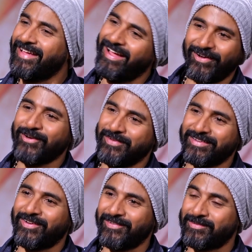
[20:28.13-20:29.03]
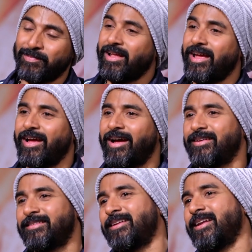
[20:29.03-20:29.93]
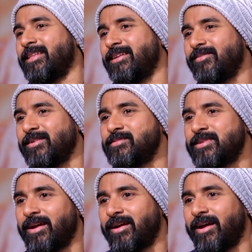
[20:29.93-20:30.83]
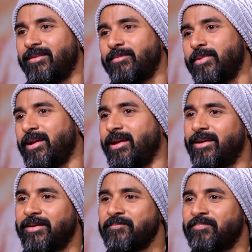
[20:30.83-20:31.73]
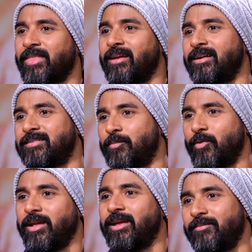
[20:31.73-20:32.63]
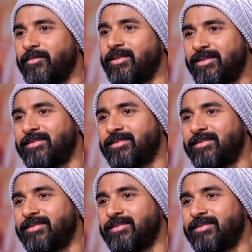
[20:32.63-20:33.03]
Yeah, always, always. But I, in other films, I will be like supporting him with